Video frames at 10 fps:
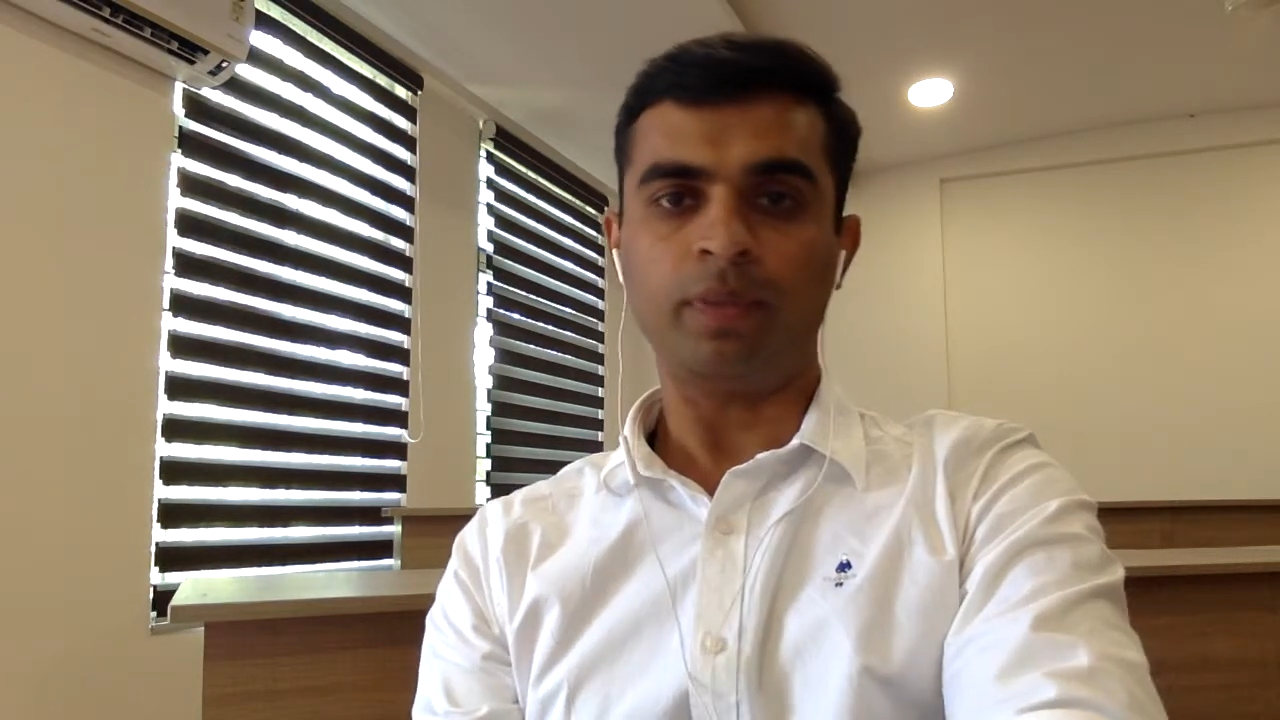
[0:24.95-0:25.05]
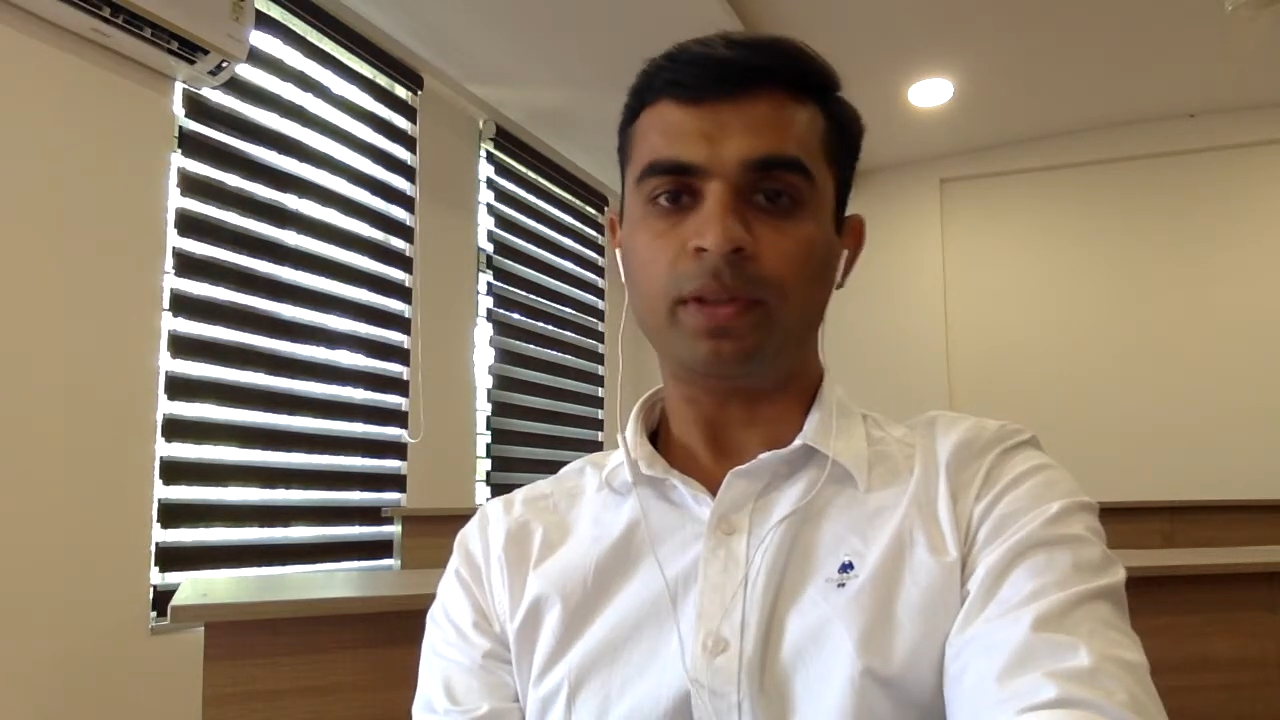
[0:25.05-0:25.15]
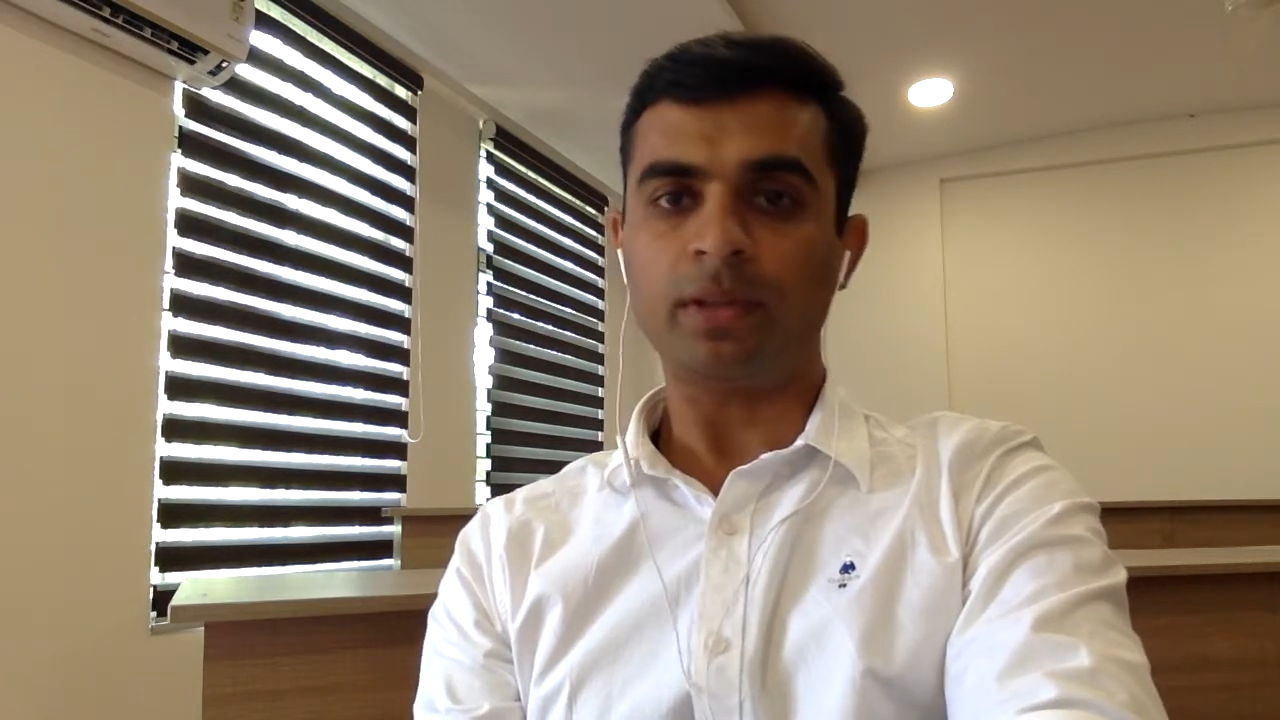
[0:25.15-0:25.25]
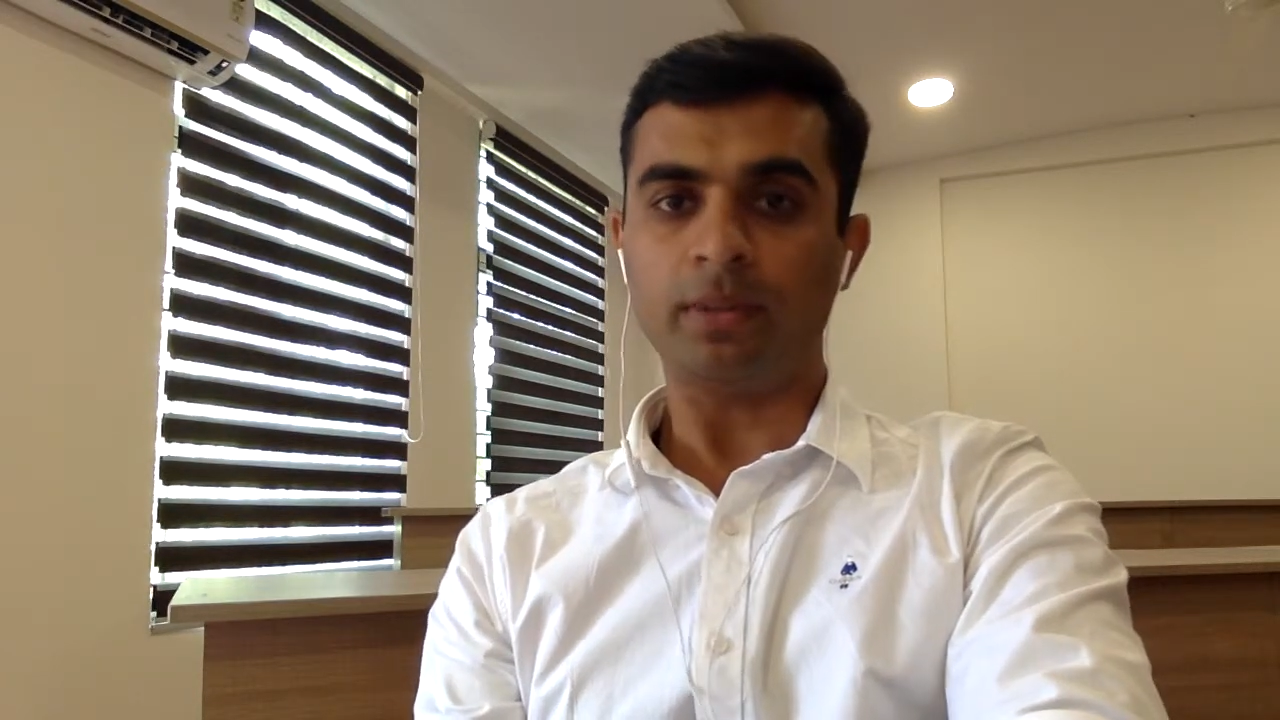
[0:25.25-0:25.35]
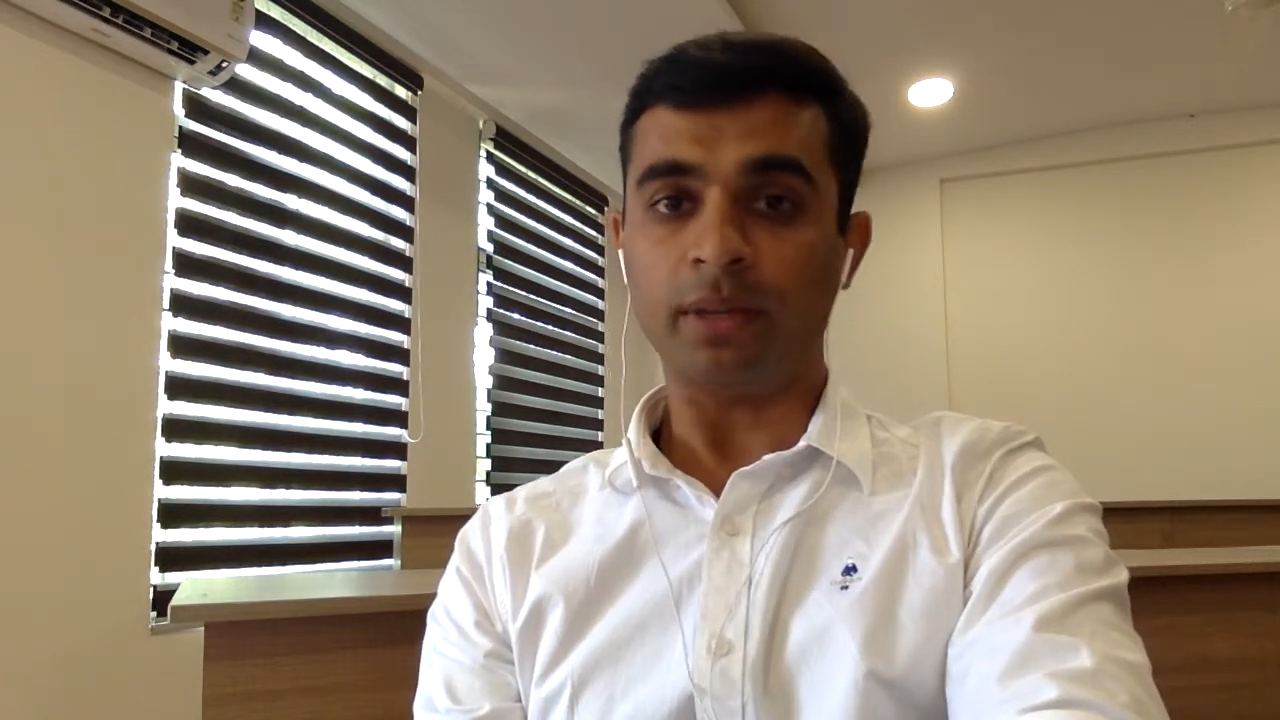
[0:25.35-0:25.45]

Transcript: This is the